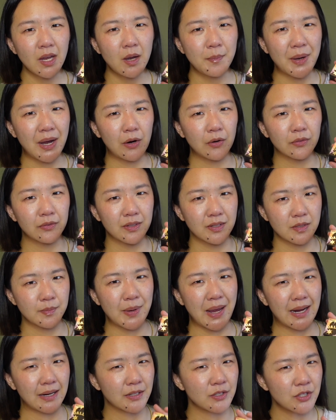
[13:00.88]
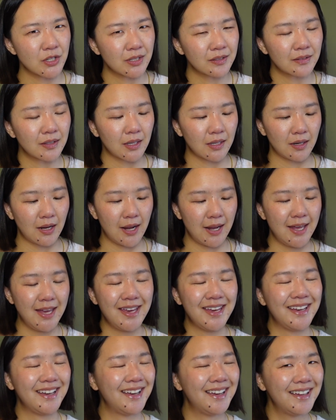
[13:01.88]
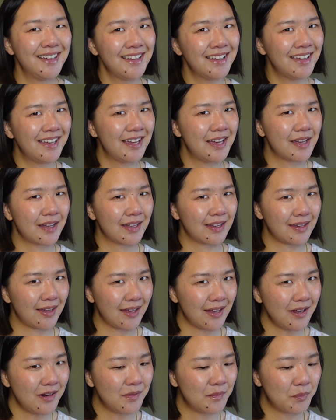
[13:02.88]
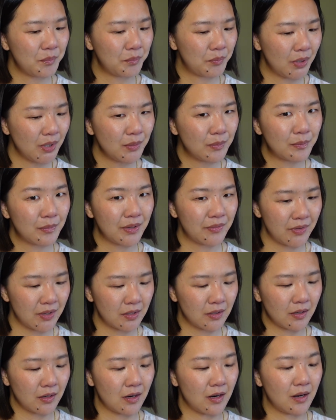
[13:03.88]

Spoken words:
about this packaging that I can't put my finger